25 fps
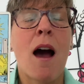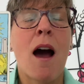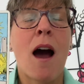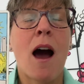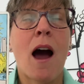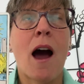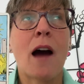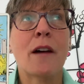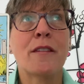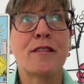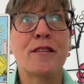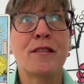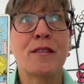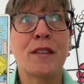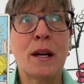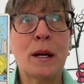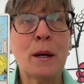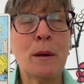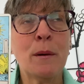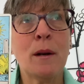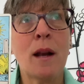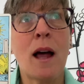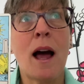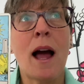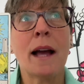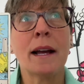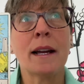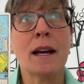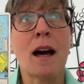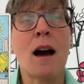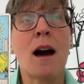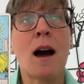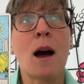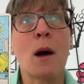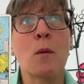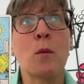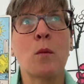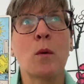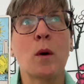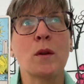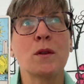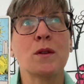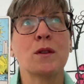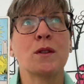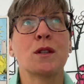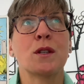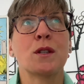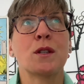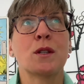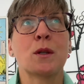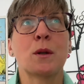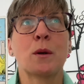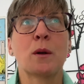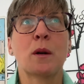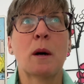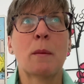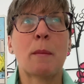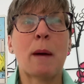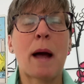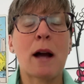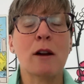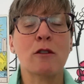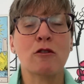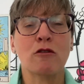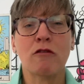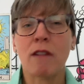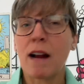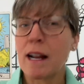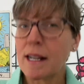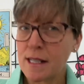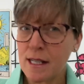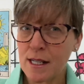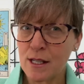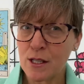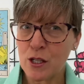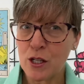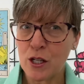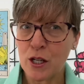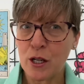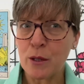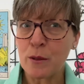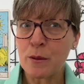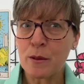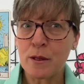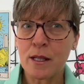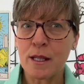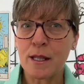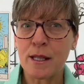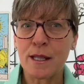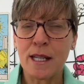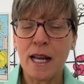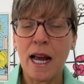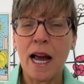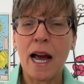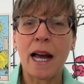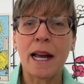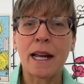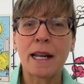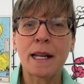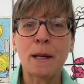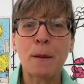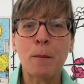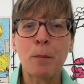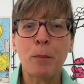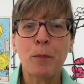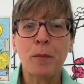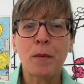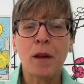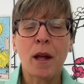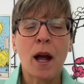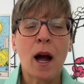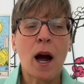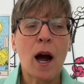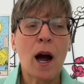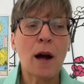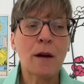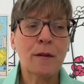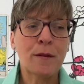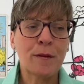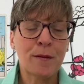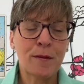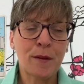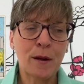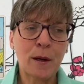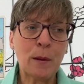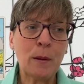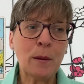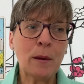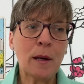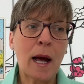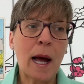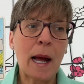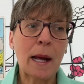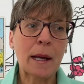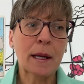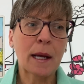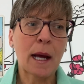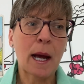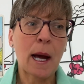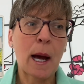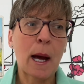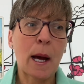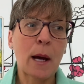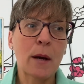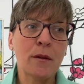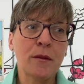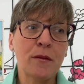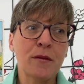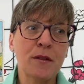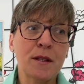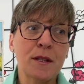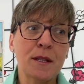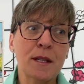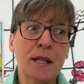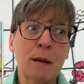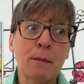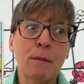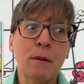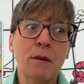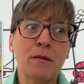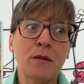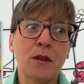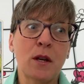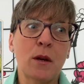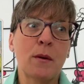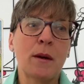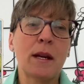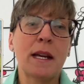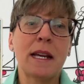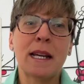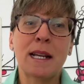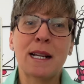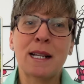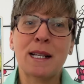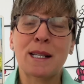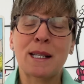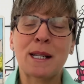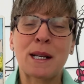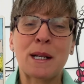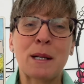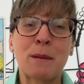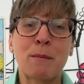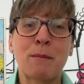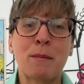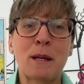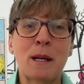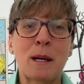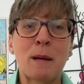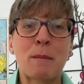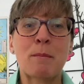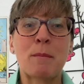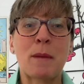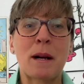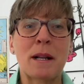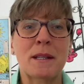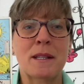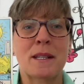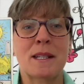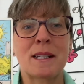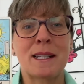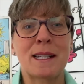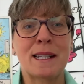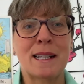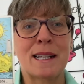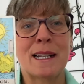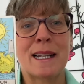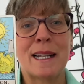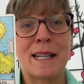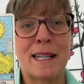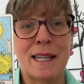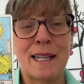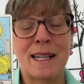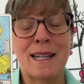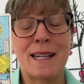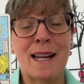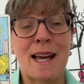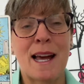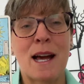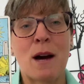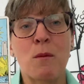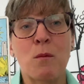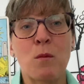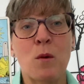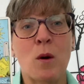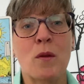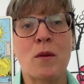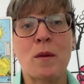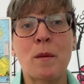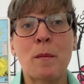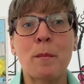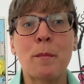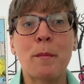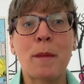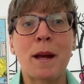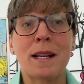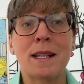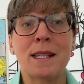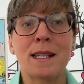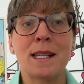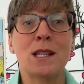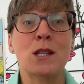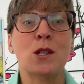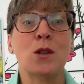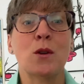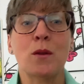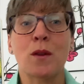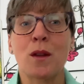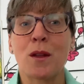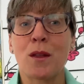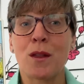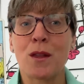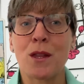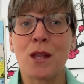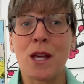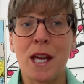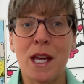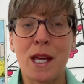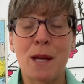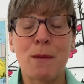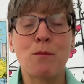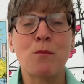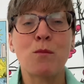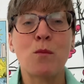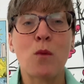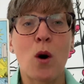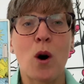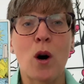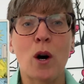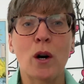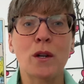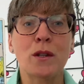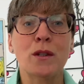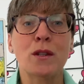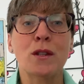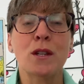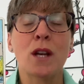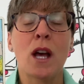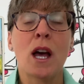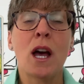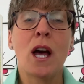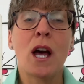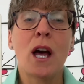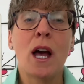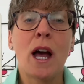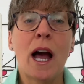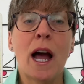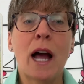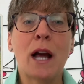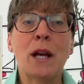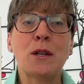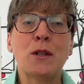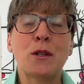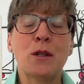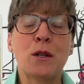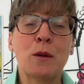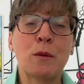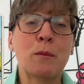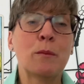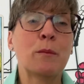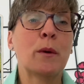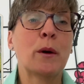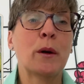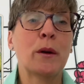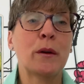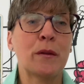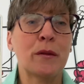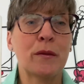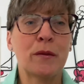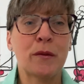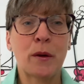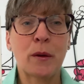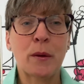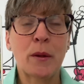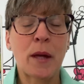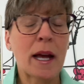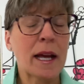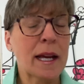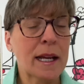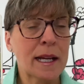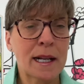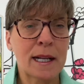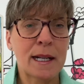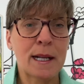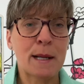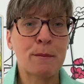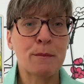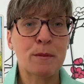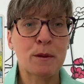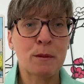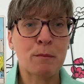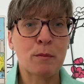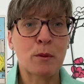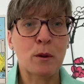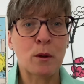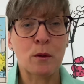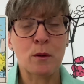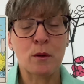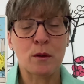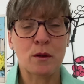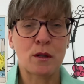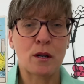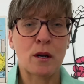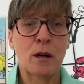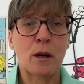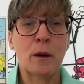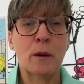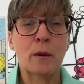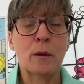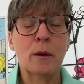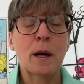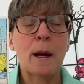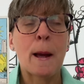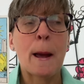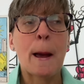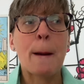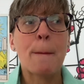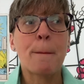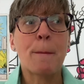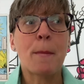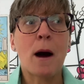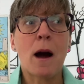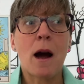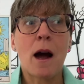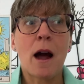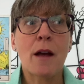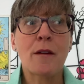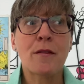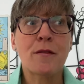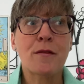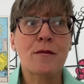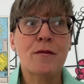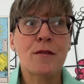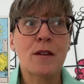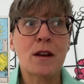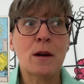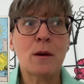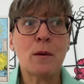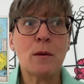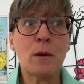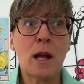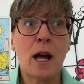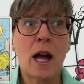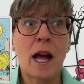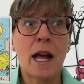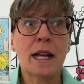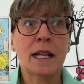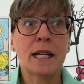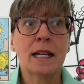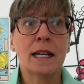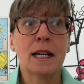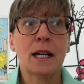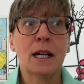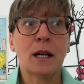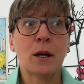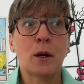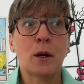I feel like I want to talk about gratitude today. I feel like uh, for some of you, it is going to be abundantly clear now what the message or the theme was as you move through that eclipse portal. But I feel like,